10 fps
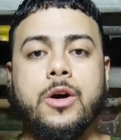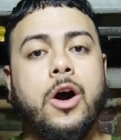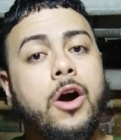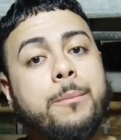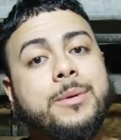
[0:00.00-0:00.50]

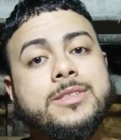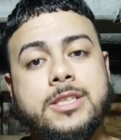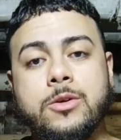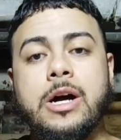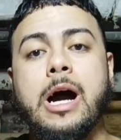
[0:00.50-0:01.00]
up
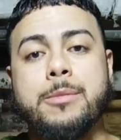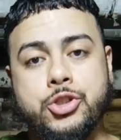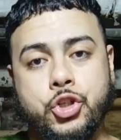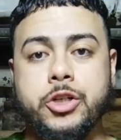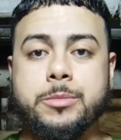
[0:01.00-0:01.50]
until I'm
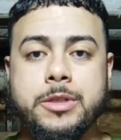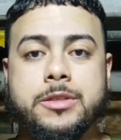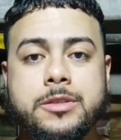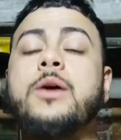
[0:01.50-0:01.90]
a journeyman.